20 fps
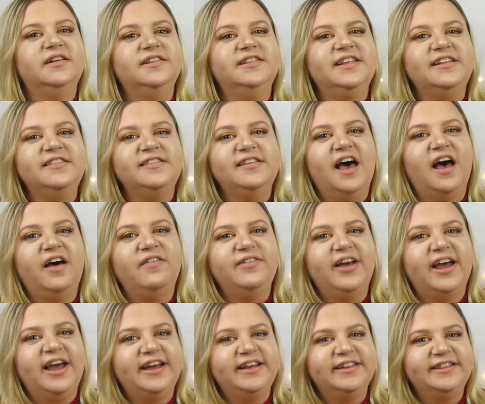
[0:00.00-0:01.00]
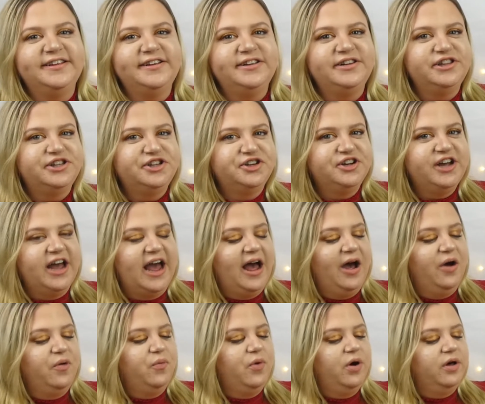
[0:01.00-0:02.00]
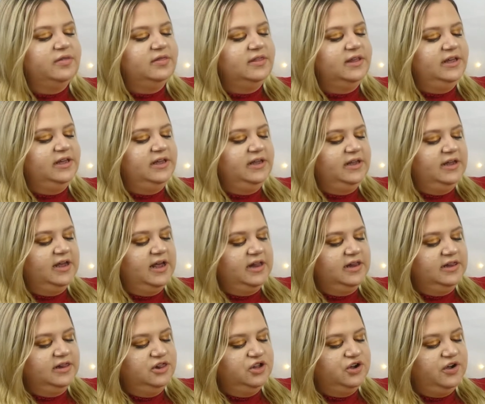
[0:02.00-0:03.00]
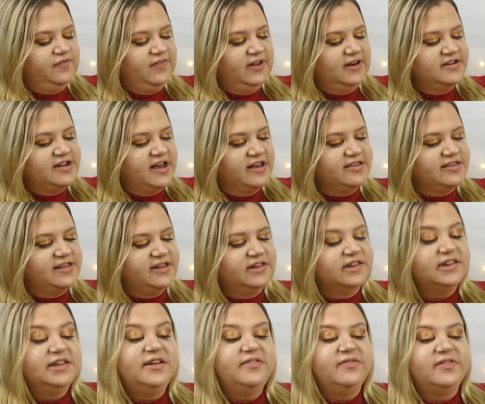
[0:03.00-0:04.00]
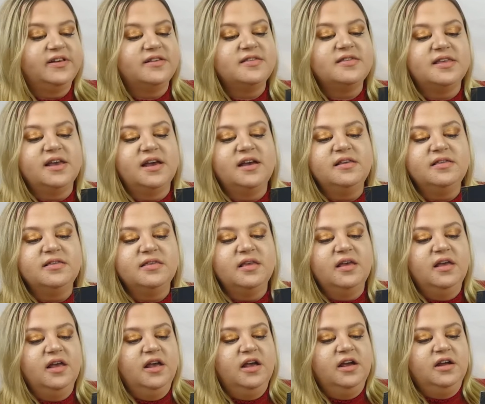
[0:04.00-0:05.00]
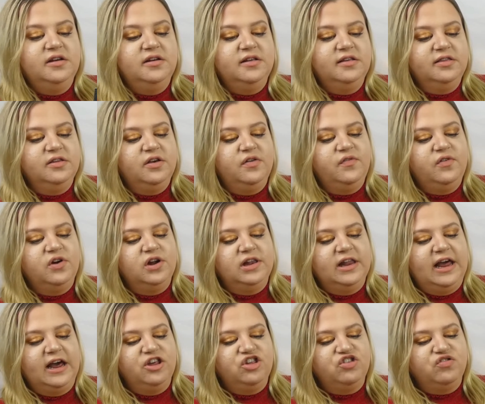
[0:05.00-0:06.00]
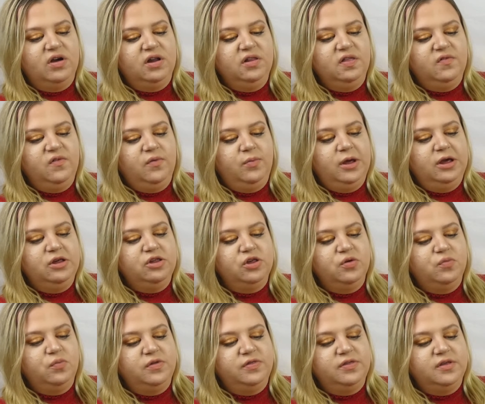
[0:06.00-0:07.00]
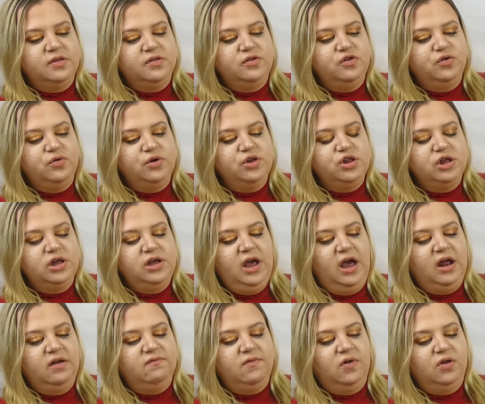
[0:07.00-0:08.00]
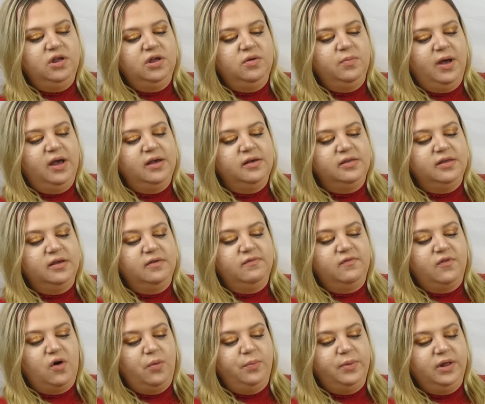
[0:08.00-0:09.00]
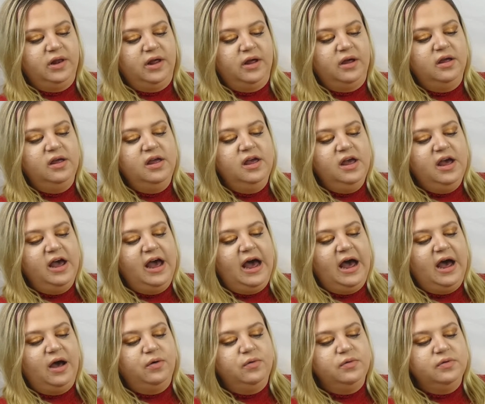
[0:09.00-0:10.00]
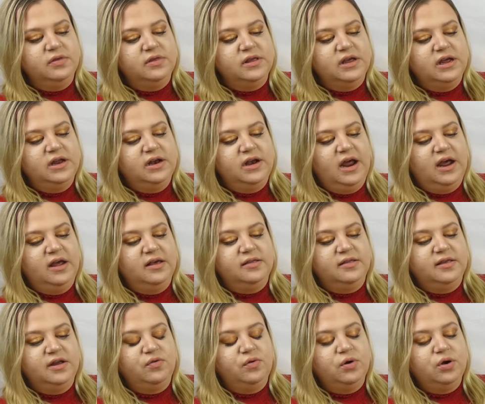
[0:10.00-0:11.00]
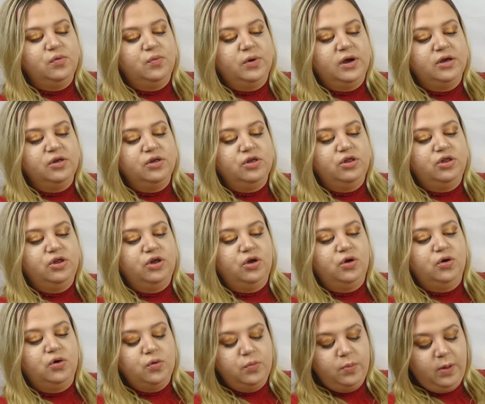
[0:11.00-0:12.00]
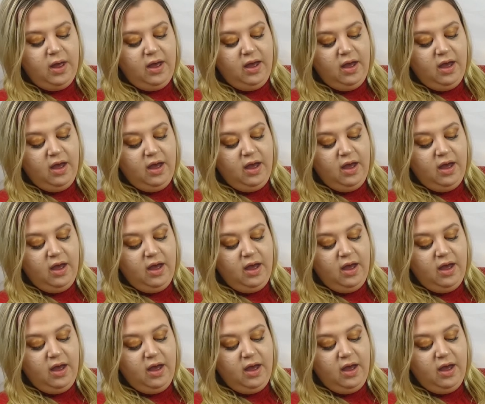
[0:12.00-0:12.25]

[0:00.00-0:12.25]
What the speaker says: Let's have a little look at what the Lookfantastic leaflet says. Discover a lash transformation with this nourishing and volumizing formula, housed in a zero waste tube.